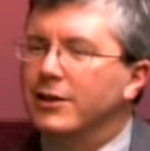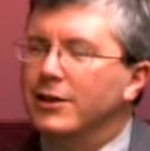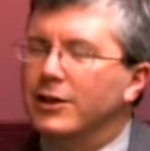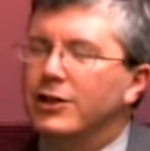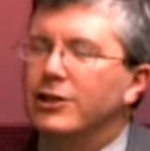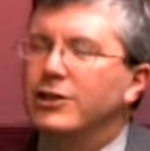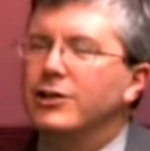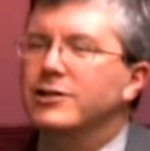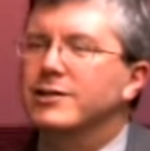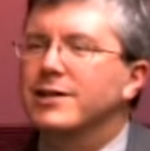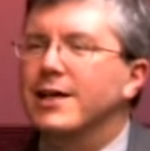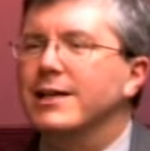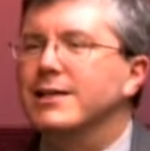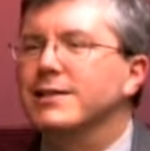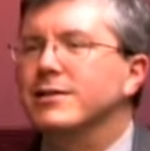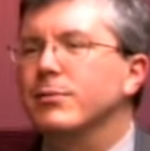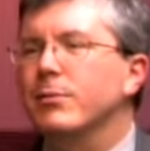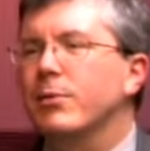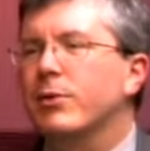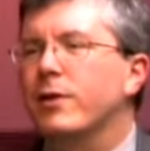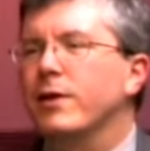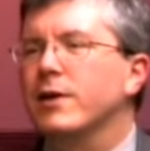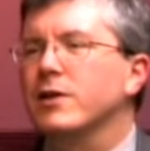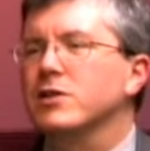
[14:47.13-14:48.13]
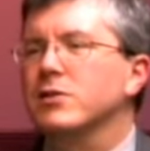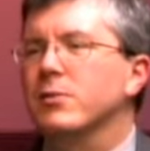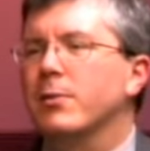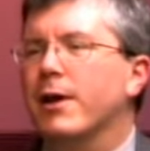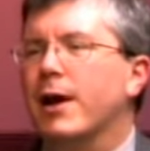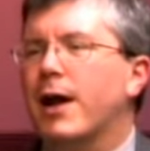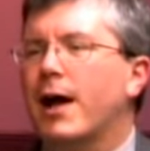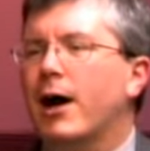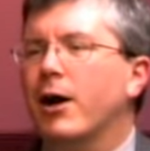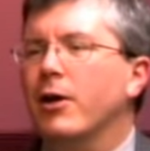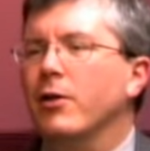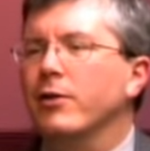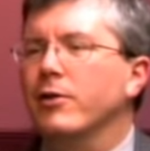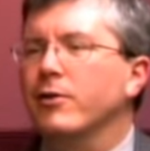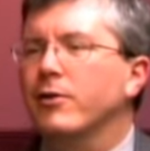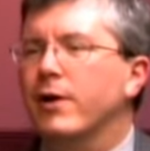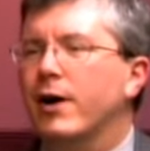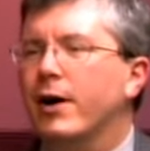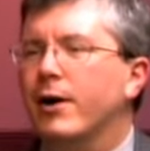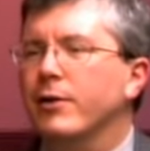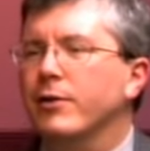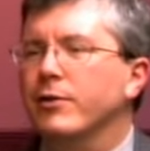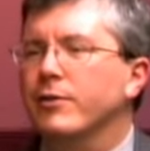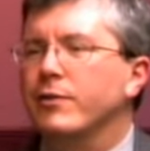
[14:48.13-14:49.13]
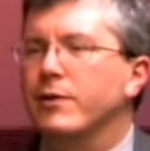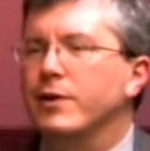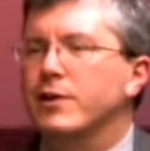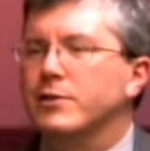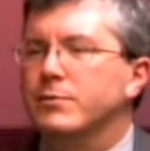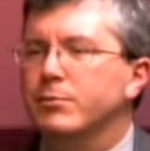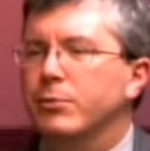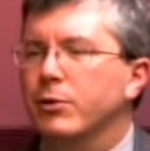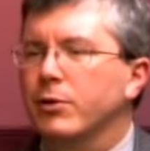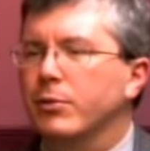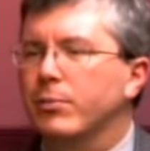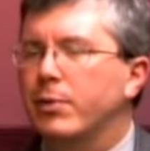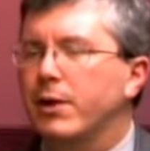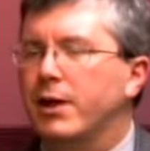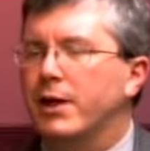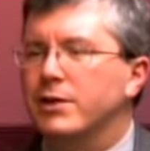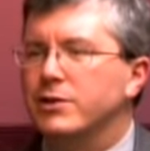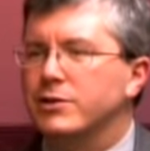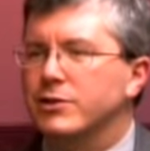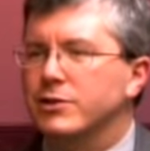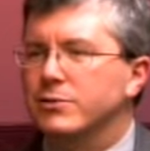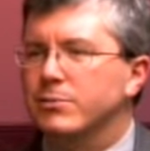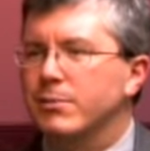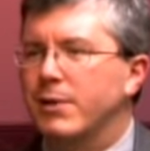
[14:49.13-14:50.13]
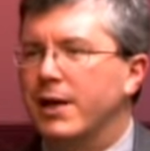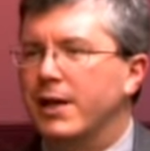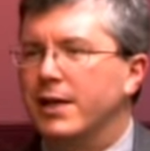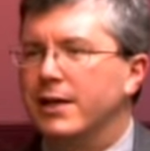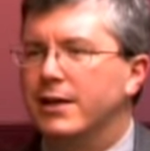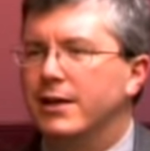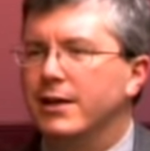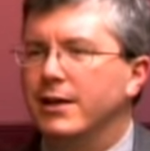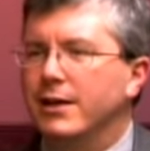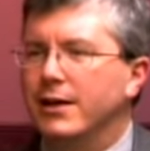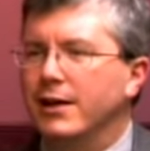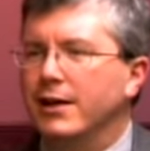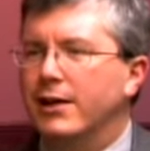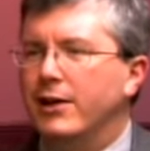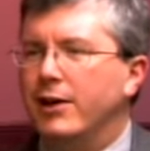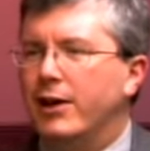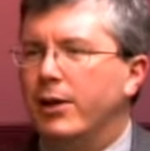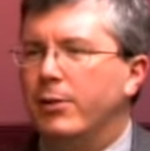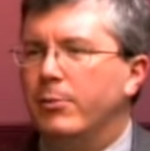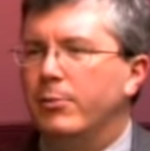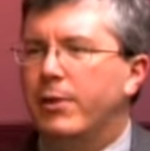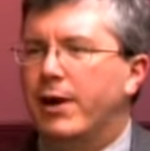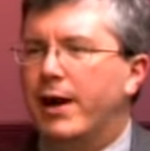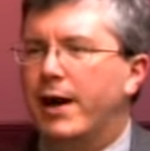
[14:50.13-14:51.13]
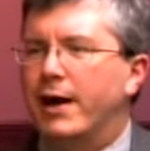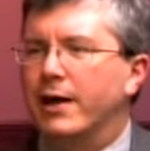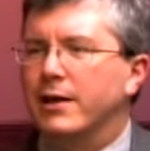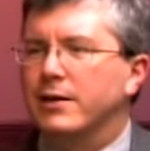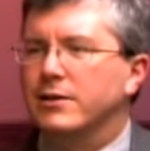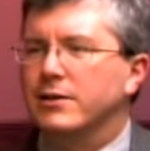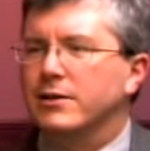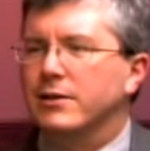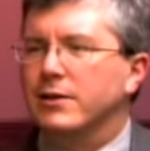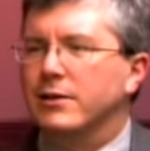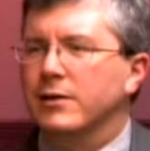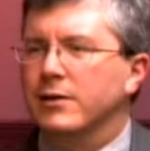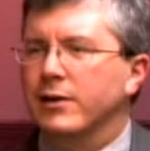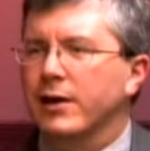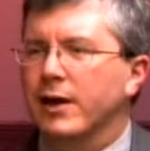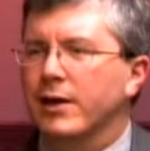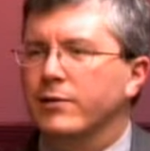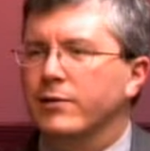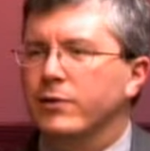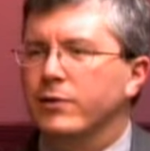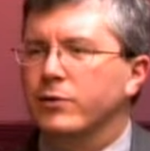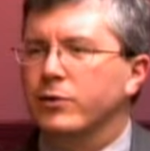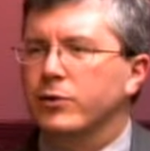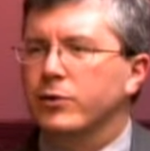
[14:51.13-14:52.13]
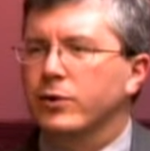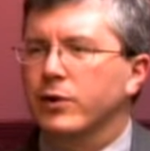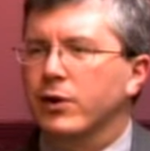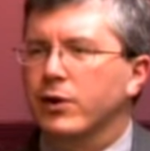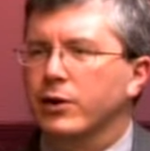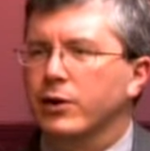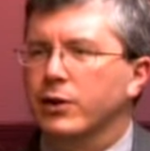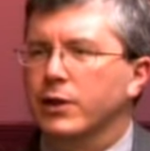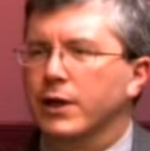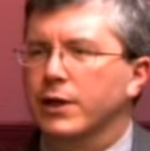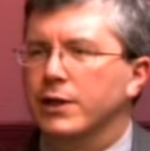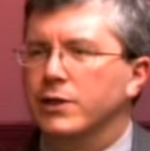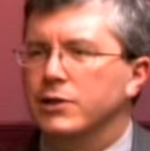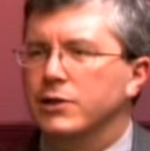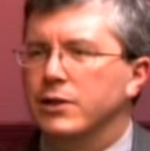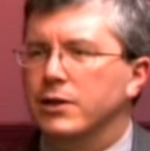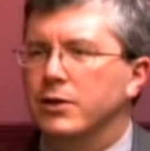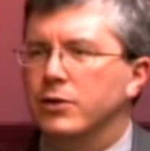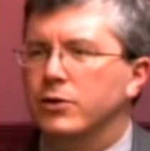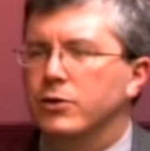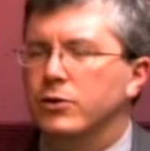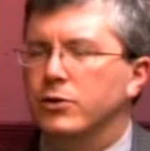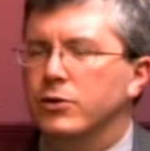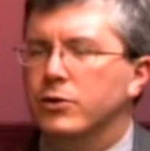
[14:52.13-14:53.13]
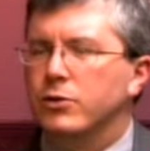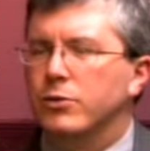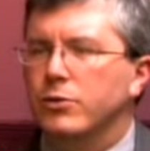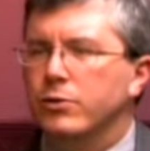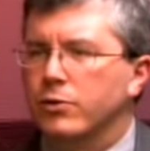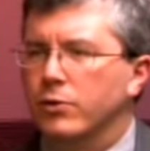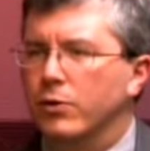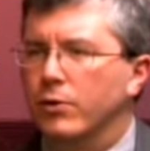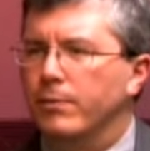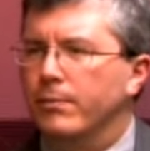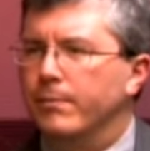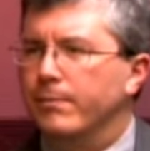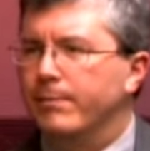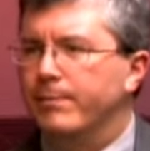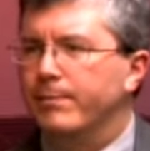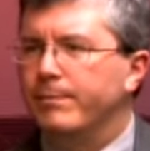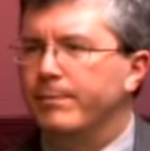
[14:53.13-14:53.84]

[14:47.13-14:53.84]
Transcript: Can you say some things about how the how the Facebook page has made an impact in the life of your congregation and your youth group?